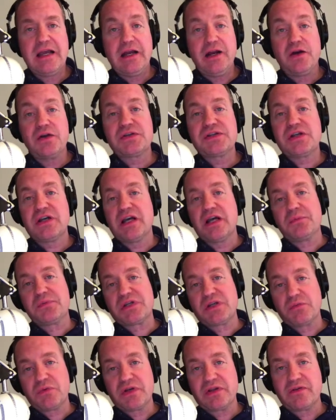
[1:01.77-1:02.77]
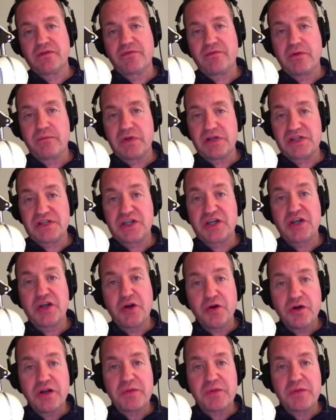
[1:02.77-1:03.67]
It also helps you with, from a security